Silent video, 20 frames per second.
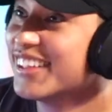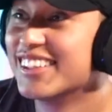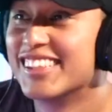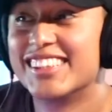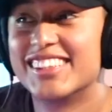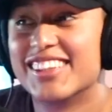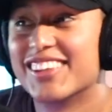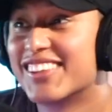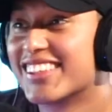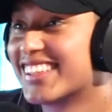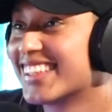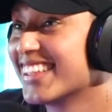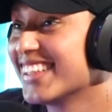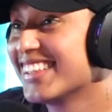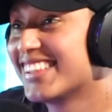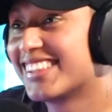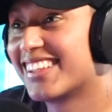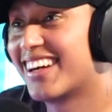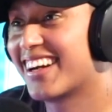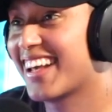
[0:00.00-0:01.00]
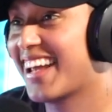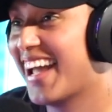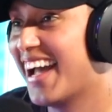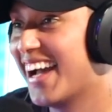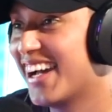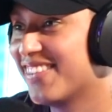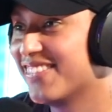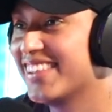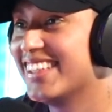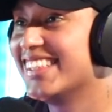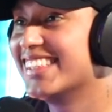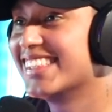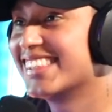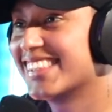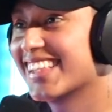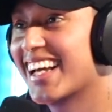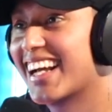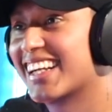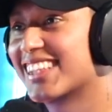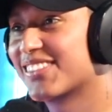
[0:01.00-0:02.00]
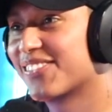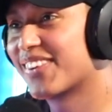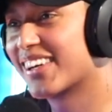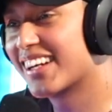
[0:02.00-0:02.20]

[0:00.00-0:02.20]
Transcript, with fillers: so she started having sex